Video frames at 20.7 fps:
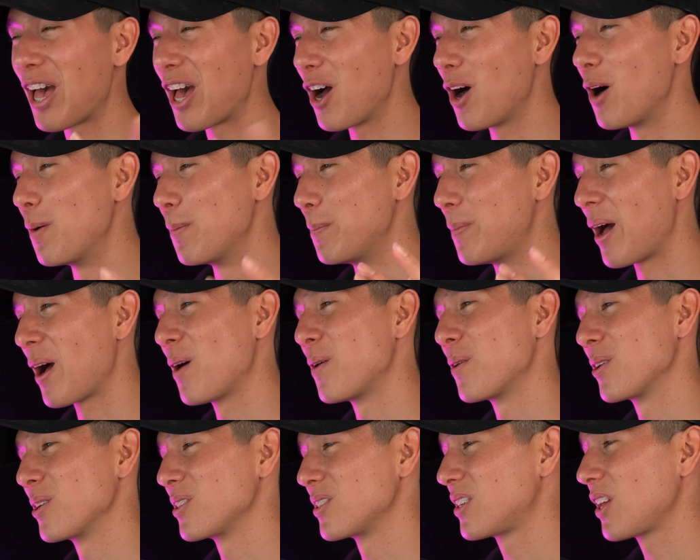L.
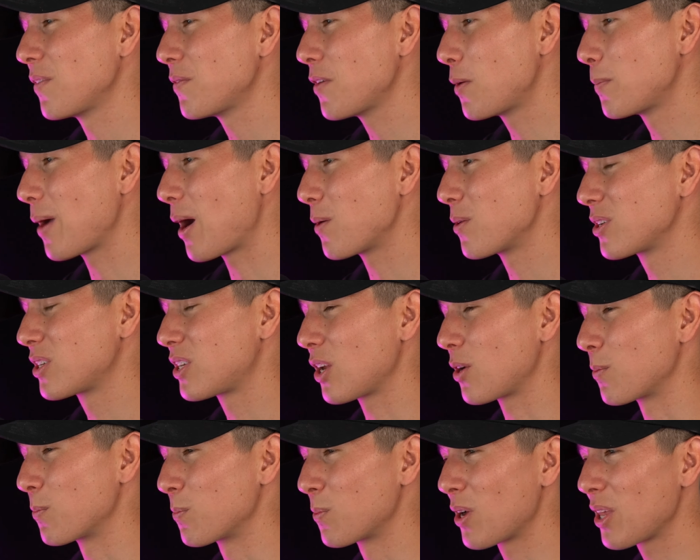Bowers. Dave L. Bowers did a
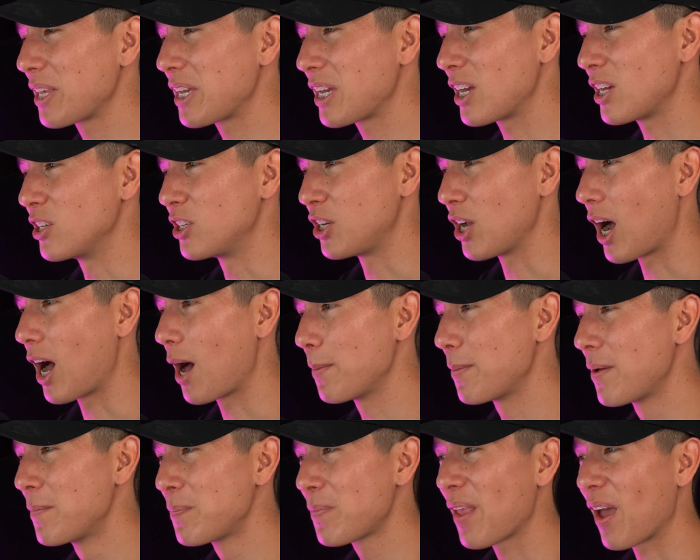really good
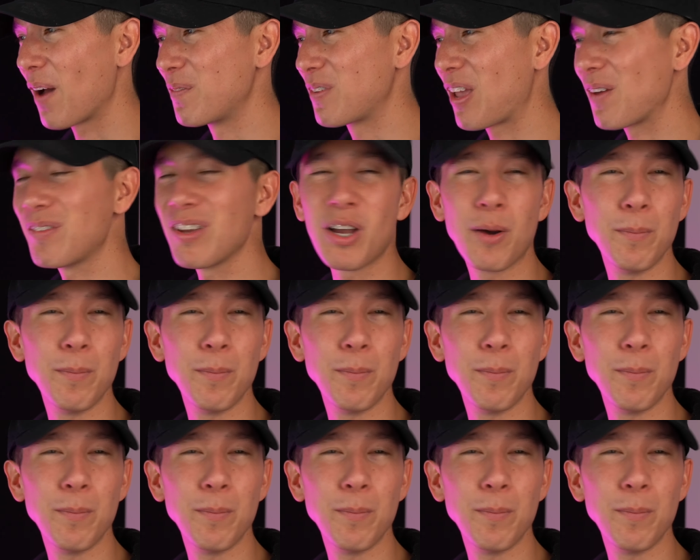job of giving a